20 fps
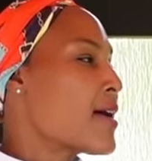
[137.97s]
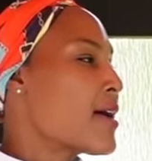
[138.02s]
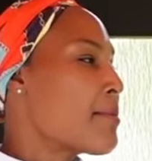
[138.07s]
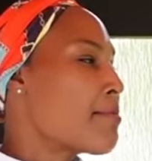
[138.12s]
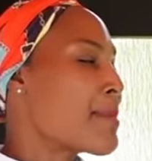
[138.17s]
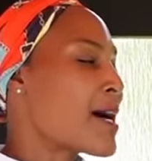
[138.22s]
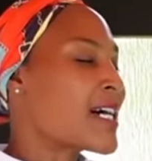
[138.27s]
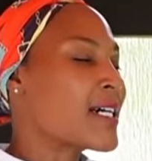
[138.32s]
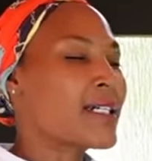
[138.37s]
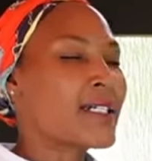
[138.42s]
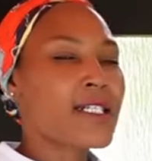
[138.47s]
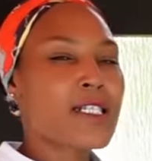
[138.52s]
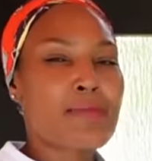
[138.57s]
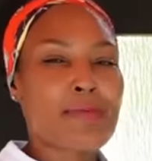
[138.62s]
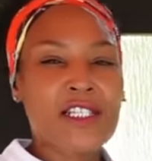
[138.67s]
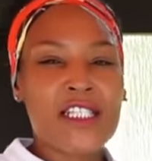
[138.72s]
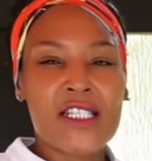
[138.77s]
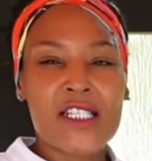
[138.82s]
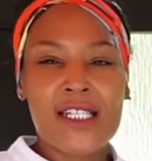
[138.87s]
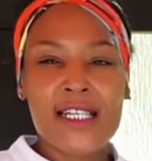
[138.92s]
My
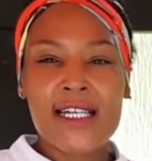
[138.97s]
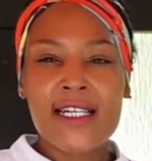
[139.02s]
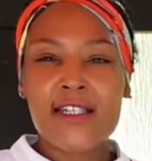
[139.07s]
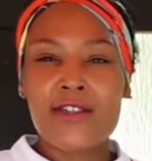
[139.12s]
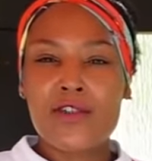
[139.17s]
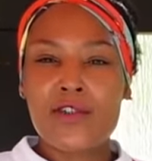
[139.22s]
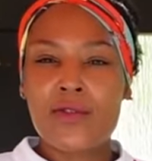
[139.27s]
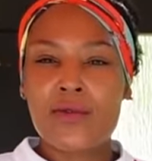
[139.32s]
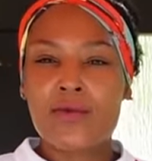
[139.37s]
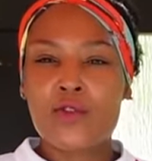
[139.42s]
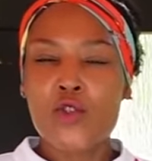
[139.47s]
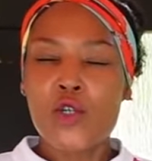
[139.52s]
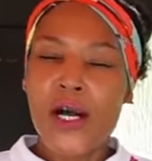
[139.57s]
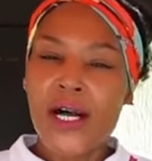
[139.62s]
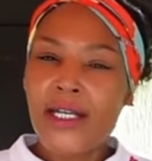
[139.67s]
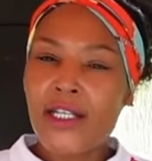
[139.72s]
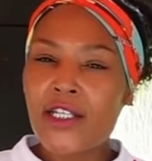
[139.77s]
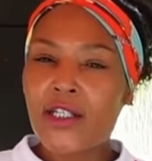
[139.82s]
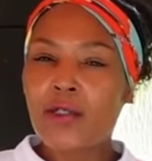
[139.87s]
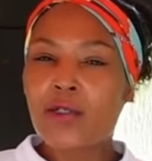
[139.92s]
husband said, try
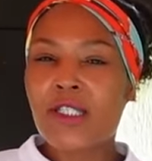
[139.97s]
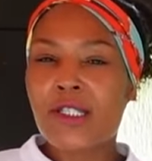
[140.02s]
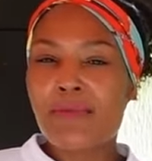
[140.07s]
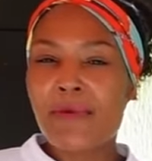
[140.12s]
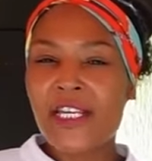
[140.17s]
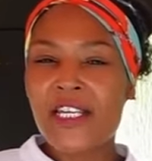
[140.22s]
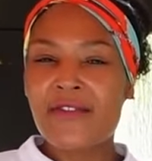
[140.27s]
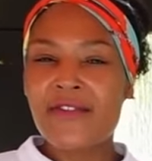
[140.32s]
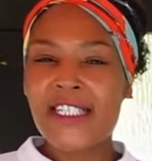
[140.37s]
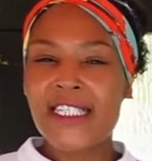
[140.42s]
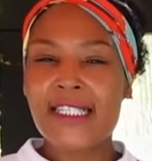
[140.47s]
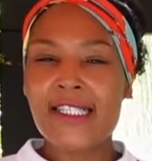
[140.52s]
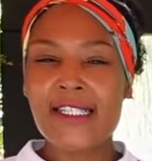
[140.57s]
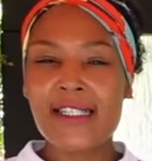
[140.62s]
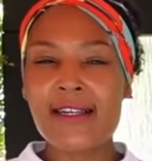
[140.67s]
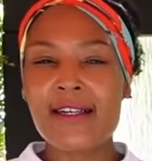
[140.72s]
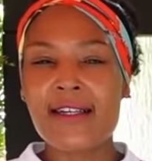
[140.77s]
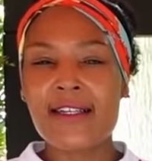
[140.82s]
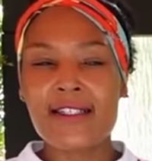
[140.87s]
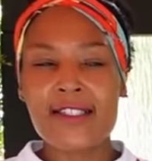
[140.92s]
to use
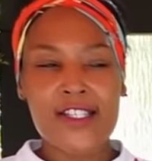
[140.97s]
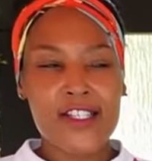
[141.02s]
PVC.